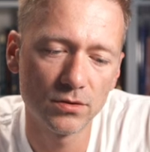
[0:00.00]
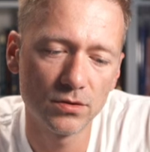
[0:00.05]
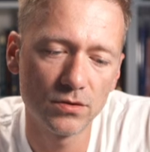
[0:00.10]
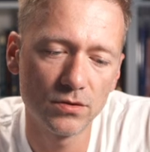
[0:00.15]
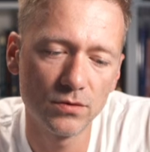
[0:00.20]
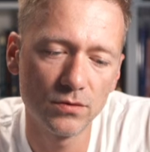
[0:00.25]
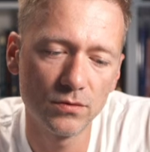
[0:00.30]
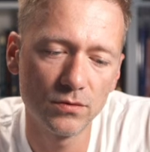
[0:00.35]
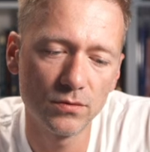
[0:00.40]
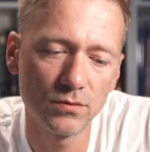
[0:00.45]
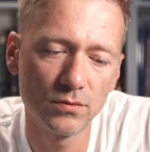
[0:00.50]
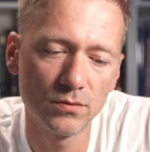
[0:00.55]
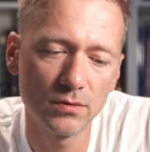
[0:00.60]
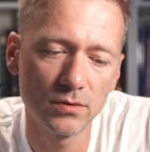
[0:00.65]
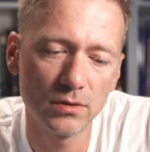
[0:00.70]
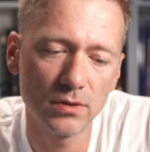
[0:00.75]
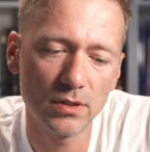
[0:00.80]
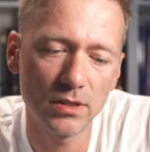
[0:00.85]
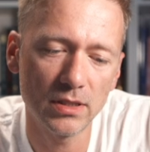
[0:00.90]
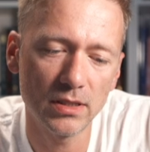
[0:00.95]

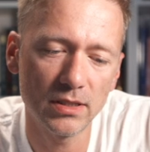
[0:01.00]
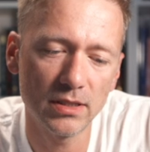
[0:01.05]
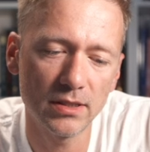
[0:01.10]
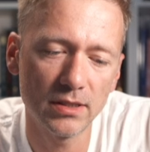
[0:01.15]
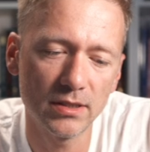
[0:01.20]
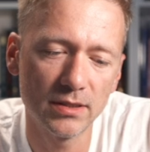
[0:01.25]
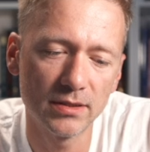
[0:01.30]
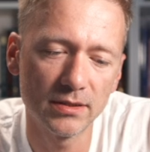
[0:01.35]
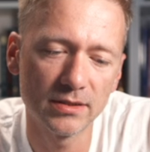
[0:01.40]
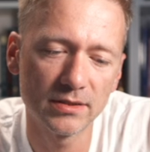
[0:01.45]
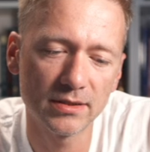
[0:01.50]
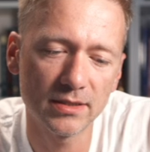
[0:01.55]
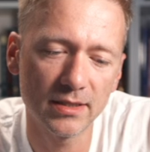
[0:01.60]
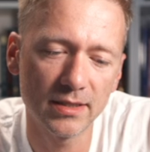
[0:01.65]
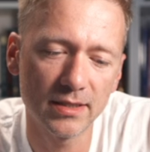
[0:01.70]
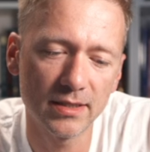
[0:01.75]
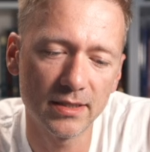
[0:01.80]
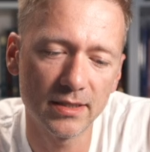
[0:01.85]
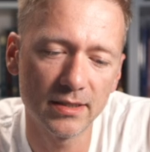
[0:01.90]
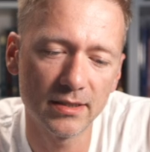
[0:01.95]
two eyes
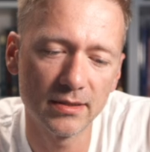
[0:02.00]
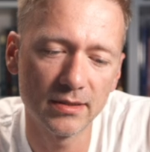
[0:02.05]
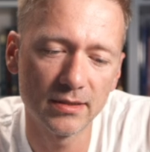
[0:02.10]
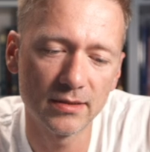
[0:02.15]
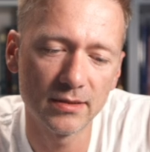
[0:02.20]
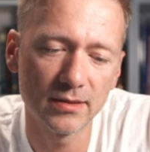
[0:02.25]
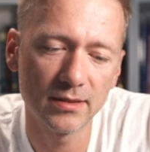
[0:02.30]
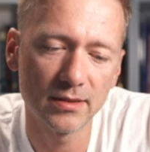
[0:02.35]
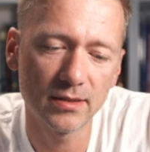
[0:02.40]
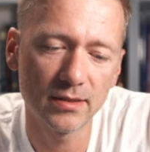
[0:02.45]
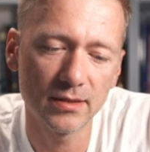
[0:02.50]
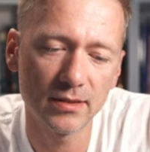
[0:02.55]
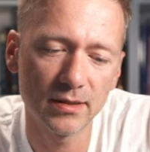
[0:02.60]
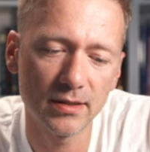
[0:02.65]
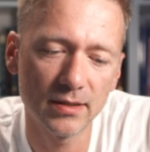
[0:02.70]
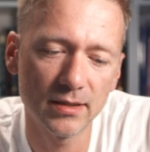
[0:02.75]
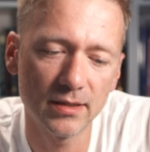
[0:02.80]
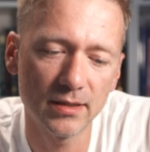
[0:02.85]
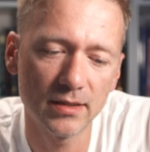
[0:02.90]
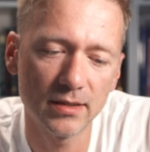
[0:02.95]
and
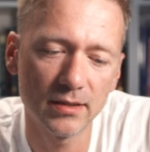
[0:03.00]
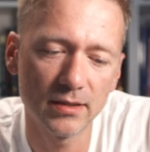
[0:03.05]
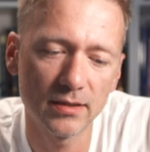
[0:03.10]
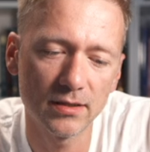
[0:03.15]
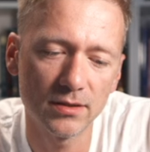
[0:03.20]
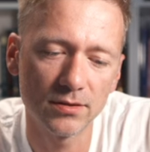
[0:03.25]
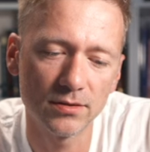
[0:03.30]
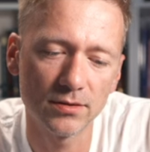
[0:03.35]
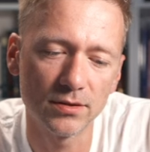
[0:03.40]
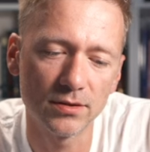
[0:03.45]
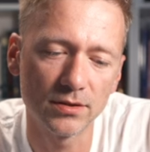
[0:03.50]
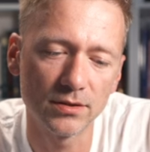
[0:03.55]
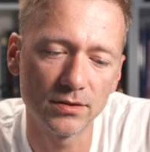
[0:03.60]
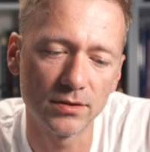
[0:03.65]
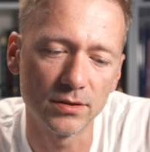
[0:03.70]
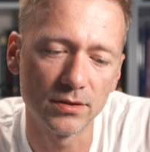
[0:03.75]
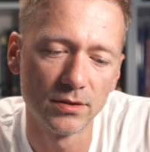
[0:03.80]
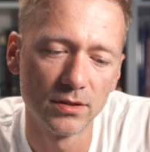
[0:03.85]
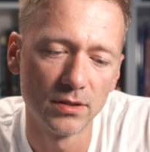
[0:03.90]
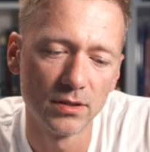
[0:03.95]
or
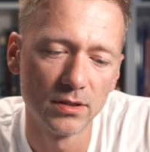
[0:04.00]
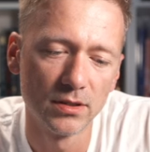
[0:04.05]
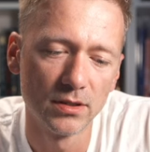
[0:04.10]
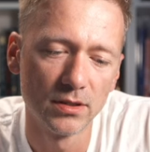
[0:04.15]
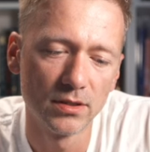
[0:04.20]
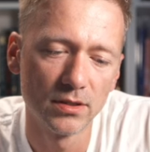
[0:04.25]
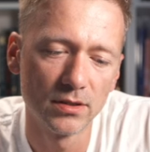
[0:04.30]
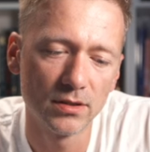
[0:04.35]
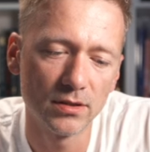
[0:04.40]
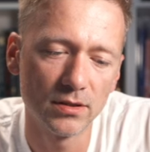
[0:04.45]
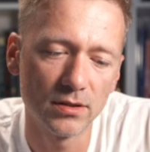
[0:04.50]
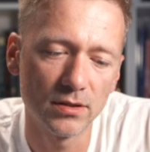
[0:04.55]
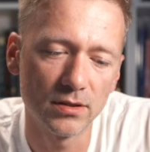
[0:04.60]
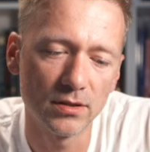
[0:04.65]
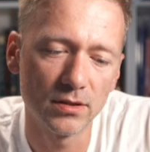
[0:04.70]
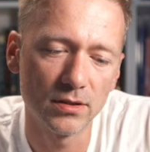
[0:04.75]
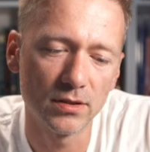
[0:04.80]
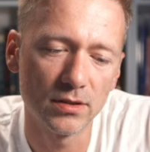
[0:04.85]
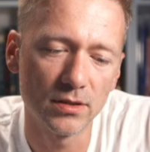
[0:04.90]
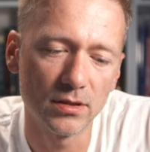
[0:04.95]
no?
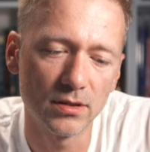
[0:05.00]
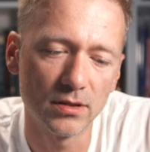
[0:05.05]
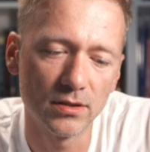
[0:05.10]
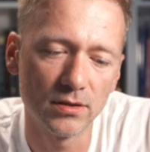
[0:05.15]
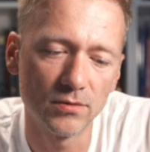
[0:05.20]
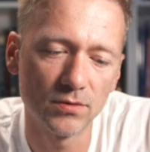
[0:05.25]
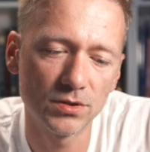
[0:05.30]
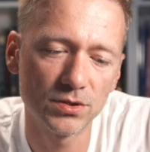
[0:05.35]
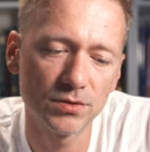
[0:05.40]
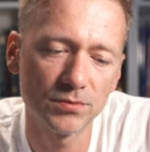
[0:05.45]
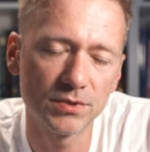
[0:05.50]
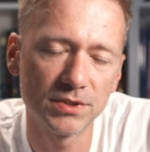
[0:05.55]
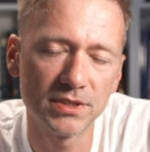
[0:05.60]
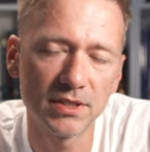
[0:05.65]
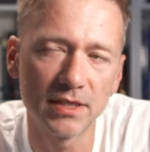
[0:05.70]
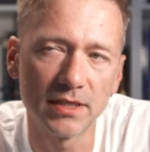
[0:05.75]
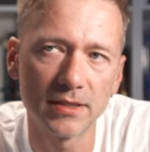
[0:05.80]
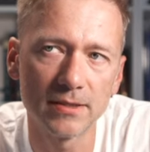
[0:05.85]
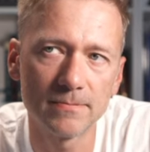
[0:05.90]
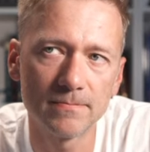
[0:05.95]
Uh, what should we
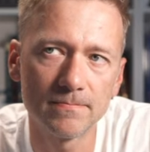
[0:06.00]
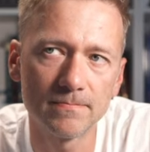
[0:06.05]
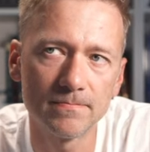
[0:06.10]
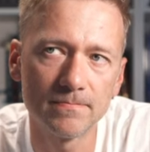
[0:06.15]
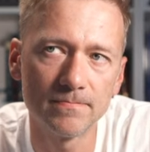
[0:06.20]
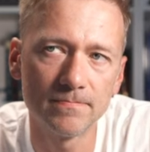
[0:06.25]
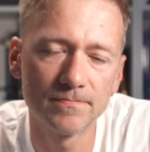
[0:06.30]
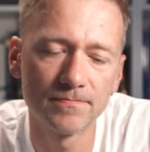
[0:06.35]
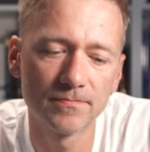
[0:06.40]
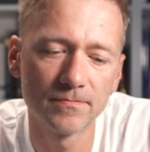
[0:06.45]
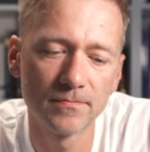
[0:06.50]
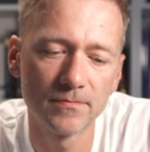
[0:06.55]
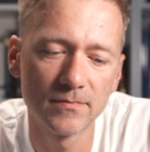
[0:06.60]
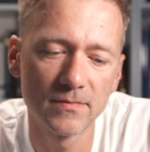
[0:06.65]
say? Um